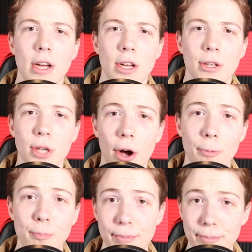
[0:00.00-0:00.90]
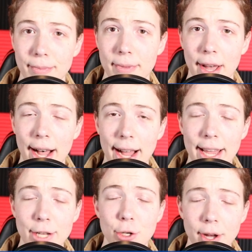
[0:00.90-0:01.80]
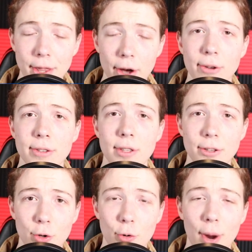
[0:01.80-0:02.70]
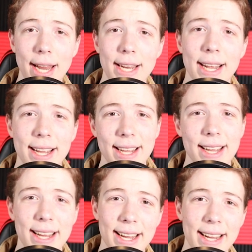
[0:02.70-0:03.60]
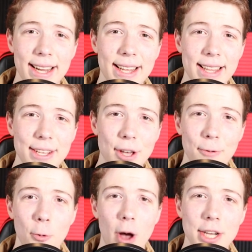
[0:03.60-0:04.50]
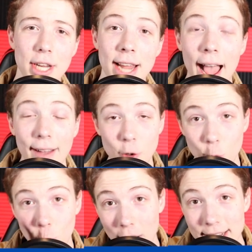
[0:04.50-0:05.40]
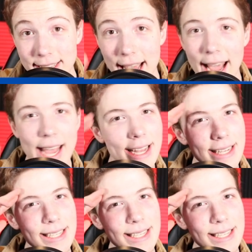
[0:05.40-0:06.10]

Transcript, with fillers: So... enjoy those. Those are great. Thanks all for watching. Have a great day.